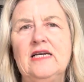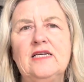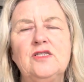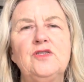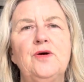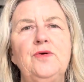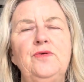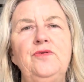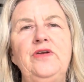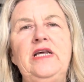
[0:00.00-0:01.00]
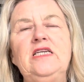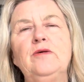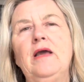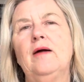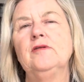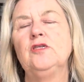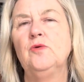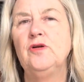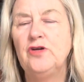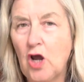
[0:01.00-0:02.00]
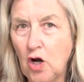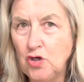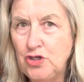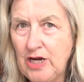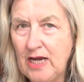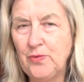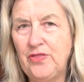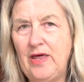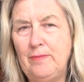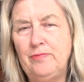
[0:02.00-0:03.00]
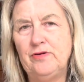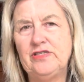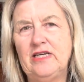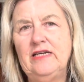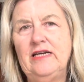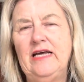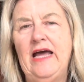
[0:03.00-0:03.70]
So you need to be able to negotiate with that person,